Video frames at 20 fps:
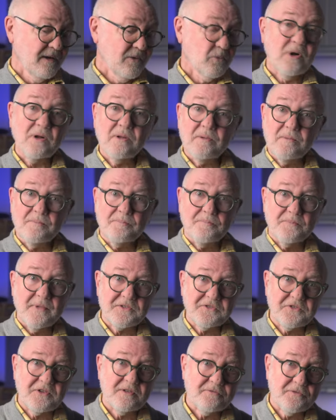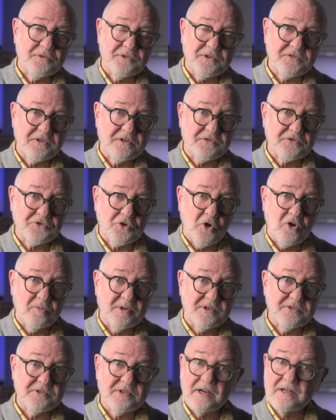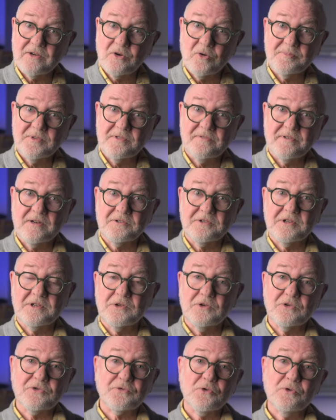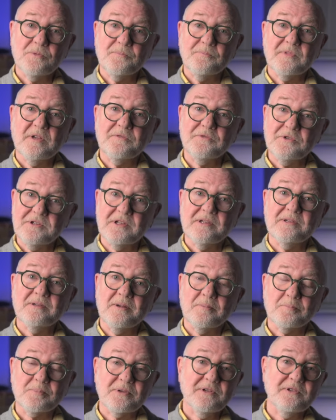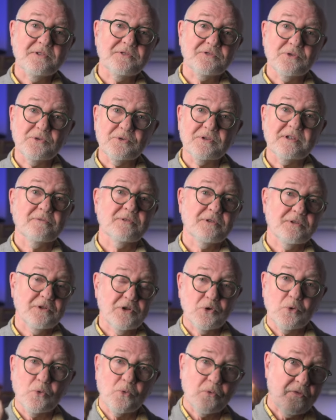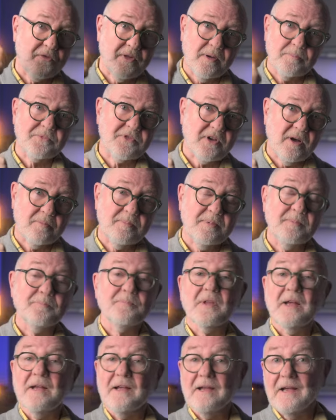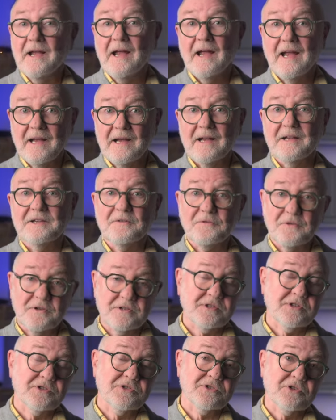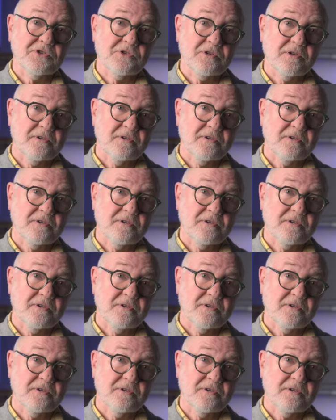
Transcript: Well, that's it for this installment. I hope you found it useful. If you did, please do give it the old thumbs up. And if this is your